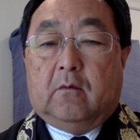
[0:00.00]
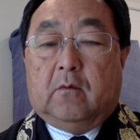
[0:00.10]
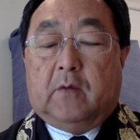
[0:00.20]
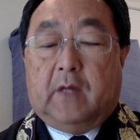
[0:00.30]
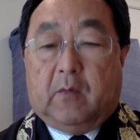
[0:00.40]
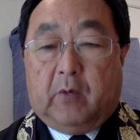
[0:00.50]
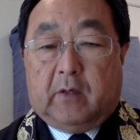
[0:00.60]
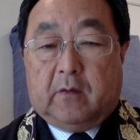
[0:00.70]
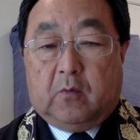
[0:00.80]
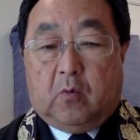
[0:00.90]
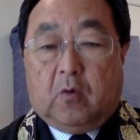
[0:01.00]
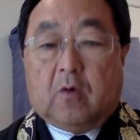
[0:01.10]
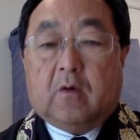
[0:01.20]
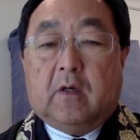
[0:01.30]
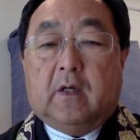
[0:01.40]
with the outbreak of the
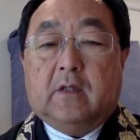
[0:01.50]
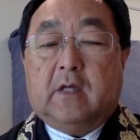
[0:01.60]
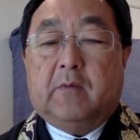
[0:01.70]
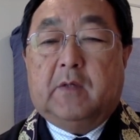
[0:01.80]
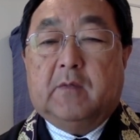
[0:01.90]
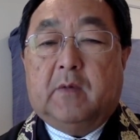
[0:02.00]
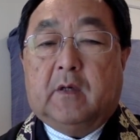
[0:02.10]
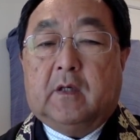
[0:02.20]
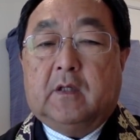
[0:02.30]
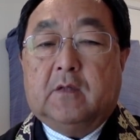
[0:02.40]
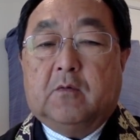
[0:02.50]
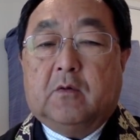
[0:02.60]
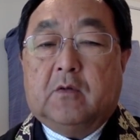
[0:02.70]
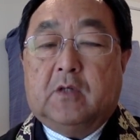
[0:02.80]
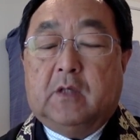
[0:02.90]
war, Japanese Americans
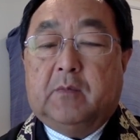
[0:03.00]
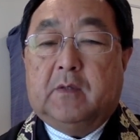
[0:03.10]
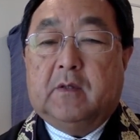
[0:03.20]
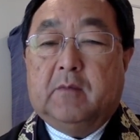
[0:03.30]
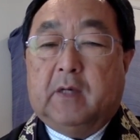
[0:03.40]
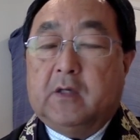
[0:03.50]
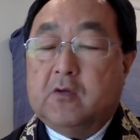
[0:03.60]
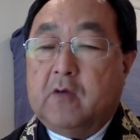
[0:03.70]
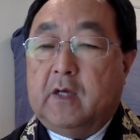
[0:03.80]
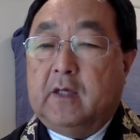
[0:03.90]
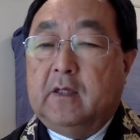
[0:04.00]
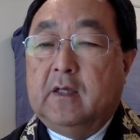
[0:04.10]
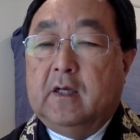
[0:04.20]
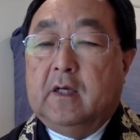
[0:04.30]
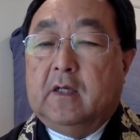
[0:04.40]
were shipped by train
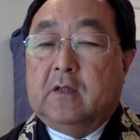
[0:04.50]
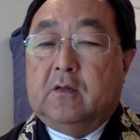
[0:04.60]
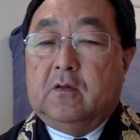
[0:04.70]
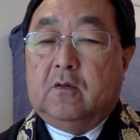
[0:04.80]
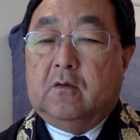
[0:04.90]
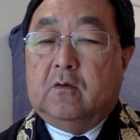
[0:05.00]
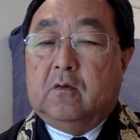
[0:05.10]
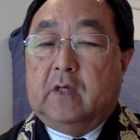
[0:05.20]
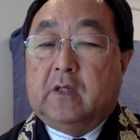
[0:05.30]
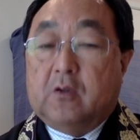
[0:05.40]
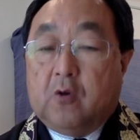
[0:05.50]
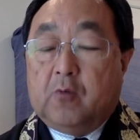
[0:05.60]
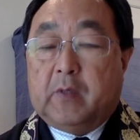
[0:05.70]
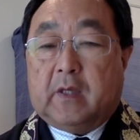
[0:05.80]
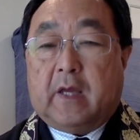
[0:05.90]
to
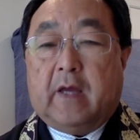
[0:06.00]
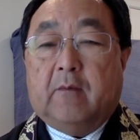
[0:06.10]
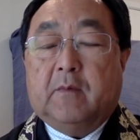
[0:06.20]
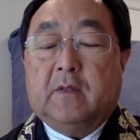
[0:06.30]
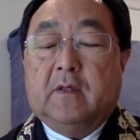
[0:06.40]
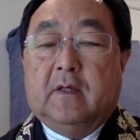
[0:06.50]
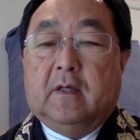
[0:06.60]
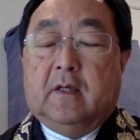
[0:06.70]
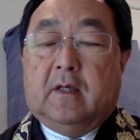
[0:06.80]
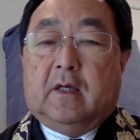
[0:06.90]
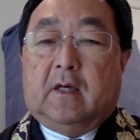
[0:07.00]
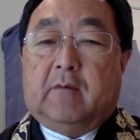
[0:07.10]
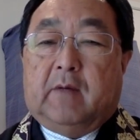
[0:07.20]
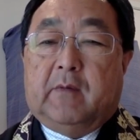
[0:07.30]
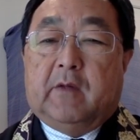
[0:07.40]
internment camps.
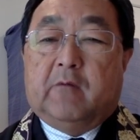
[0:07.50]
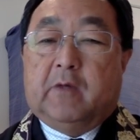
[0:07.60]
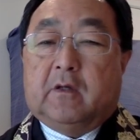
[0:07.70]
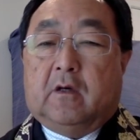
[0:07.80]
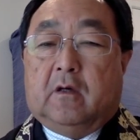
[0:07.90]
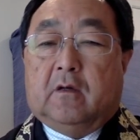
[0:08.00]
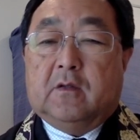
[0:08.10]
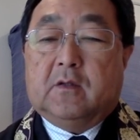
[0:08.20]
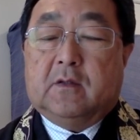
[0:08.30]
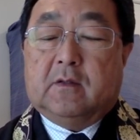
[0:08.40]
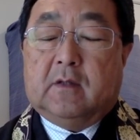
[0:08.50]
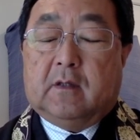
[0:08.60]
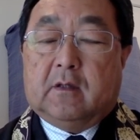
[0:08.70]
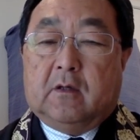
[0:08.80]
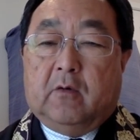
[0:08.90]
My mother recalls
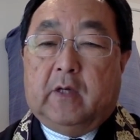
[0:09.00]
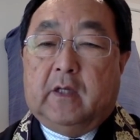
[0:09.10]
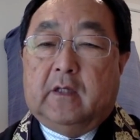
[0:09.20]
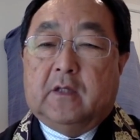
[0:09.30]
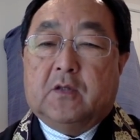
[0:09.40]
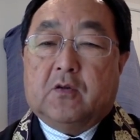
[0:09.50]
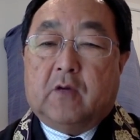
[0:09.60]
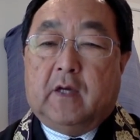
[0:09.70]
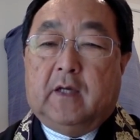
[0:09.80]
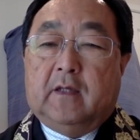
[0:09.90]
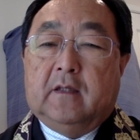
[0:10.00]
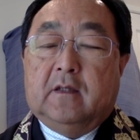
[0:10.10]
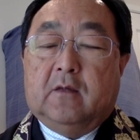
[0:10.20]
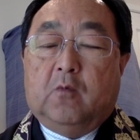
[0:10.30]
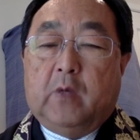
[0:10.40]
going in this train.
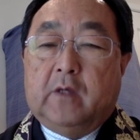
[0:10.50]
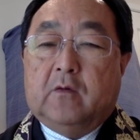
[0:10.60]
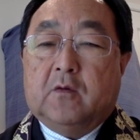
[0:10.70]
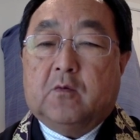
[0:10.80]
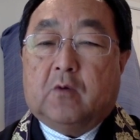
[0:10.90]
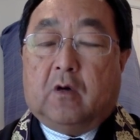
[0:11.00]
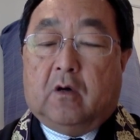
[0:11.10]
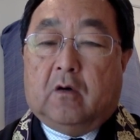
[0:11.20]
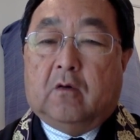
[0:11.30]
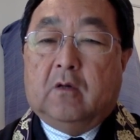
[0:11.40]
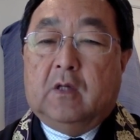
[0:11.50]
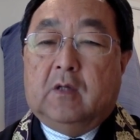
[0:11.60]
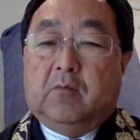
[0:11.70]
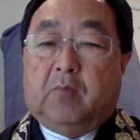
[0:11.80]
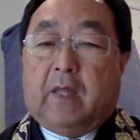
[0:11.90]
The windows were all
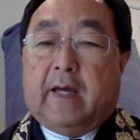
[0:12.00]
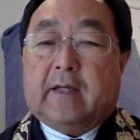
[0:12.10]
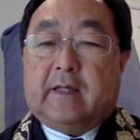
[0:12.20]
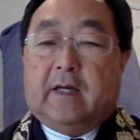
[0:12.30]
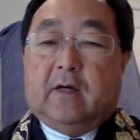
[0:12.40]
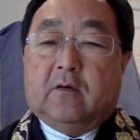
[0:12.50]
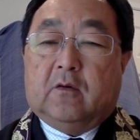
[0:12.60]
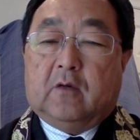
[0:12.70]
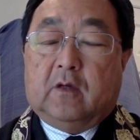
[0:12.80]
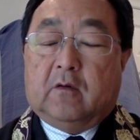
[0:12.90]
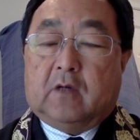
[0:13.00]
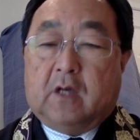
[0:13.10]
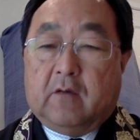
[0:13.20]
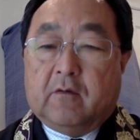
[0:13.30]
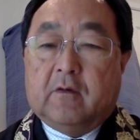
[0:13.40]
blacked out or
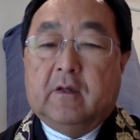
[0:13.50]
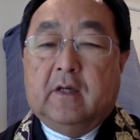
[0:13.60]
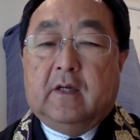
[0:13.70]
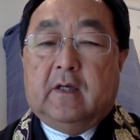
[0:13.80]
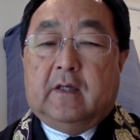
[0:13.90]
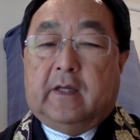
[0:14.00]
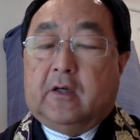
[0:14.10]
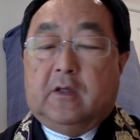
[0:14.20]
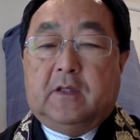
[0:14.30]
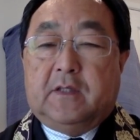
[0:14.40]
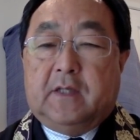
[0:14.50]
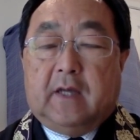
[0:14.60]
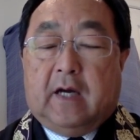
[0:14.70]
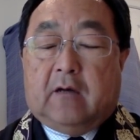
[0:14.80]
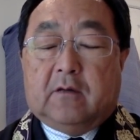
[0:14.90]
covered. They couldn't see
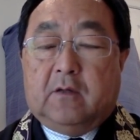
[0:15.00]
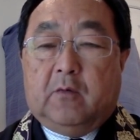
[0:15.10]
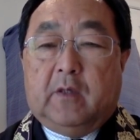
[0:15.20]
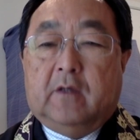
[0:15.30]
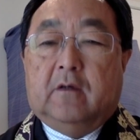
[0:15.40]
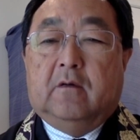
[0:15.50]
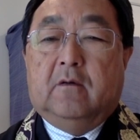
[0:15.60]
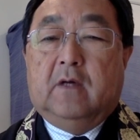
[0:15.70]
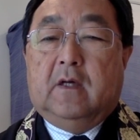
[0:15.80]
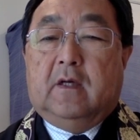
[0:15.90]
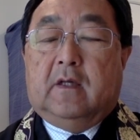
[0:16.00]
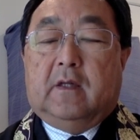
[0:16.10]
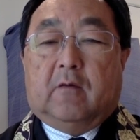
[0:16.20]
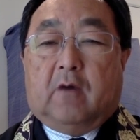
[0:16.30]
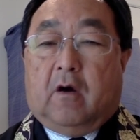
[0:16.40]
out the window.
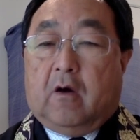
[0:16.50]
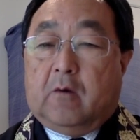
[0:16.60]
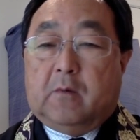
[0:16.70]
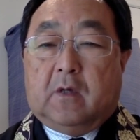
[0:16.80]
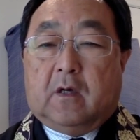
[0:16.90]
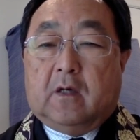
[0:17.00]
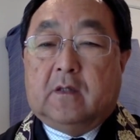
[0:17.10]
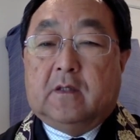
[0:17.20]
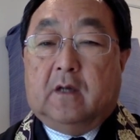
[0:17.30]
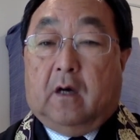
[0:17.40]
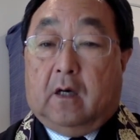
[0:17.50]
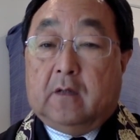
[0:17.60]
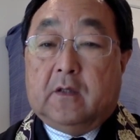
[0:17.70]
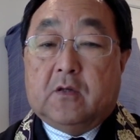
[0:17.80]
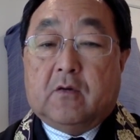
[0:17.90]
There were armed guards on
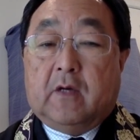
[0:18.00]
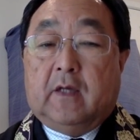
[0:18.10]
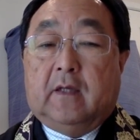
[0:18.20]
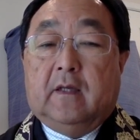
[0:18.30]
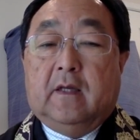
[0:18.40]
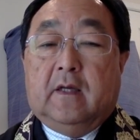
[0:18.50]
the train.